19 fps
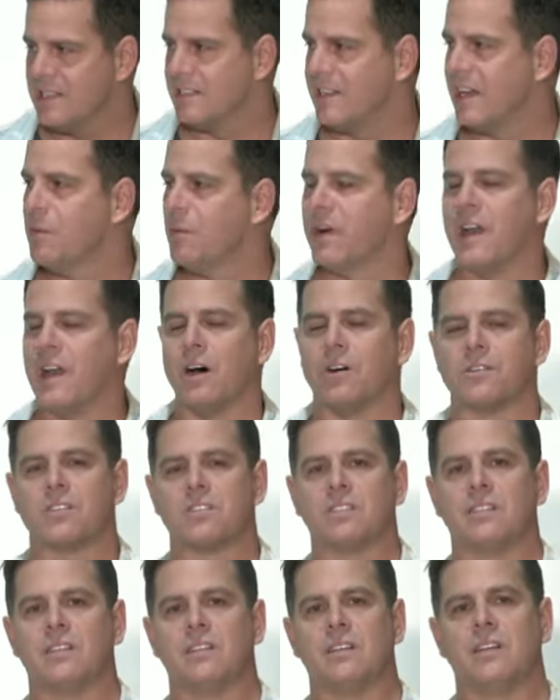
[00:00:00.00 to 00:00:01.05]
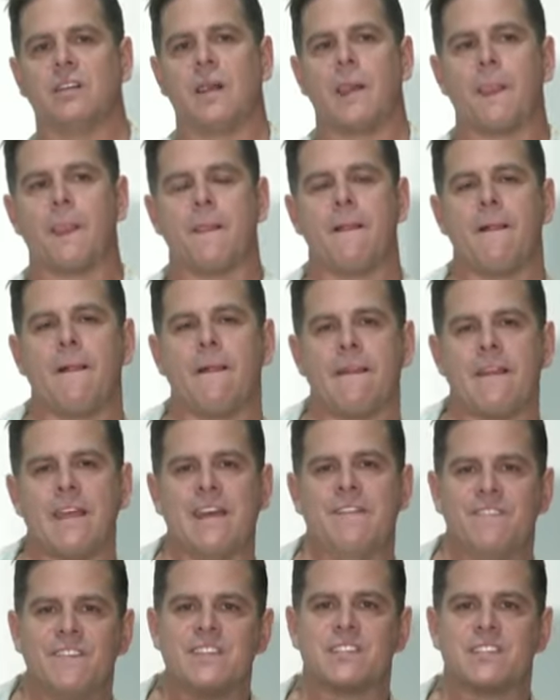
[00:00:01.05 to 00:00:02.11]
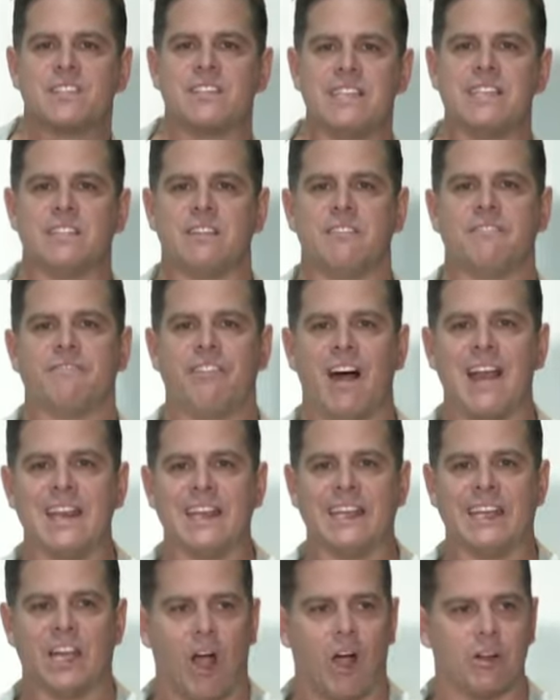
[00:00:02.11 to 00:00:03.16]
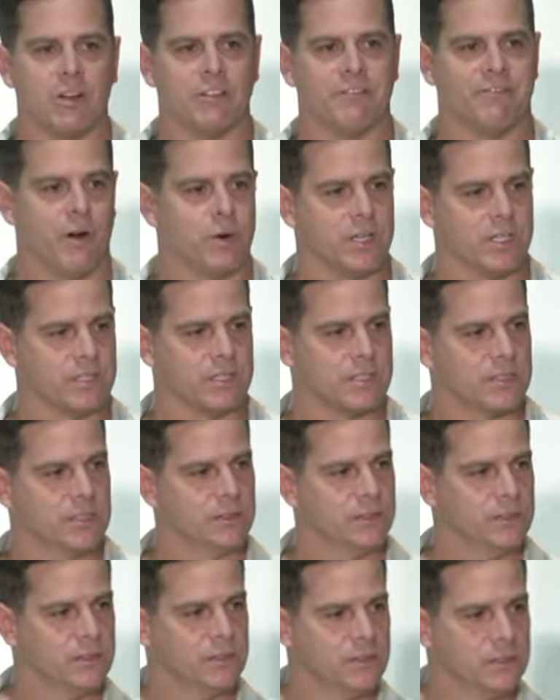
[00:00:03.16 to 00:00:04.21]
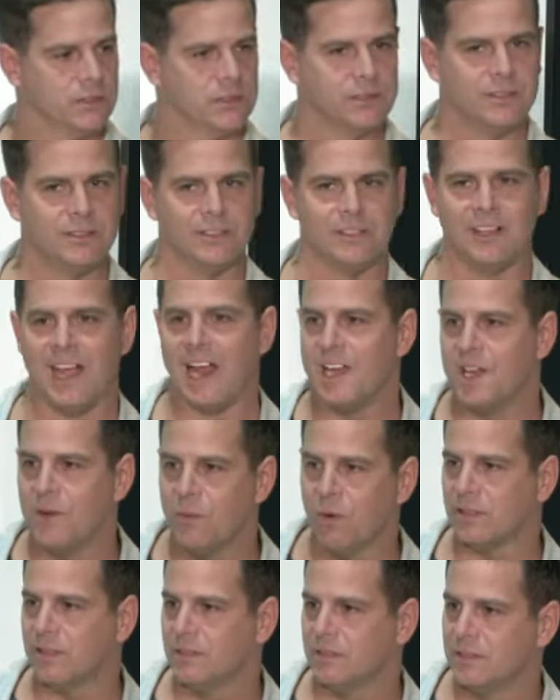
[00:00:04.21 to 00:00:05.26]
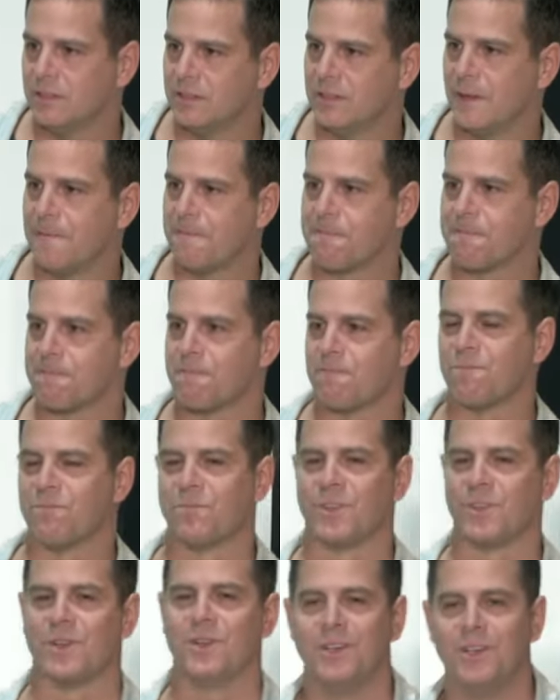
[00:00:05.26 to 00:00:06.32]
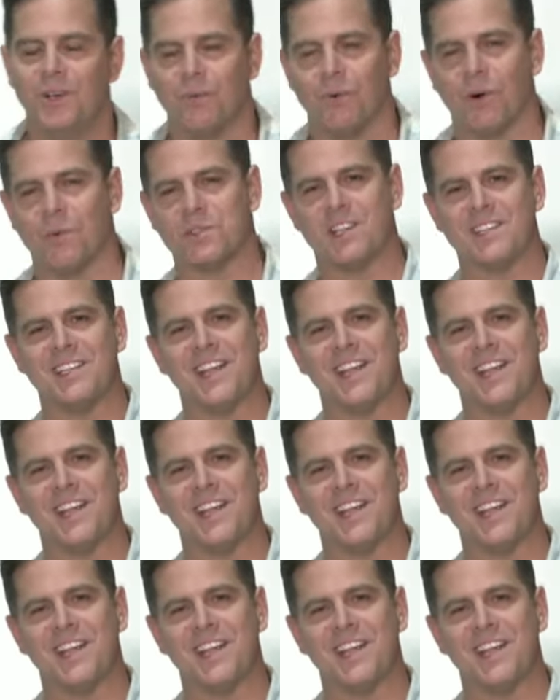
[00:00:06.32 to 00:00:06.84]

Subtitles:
Is anyone else in this season finding it hard to focus? Anyone? What was I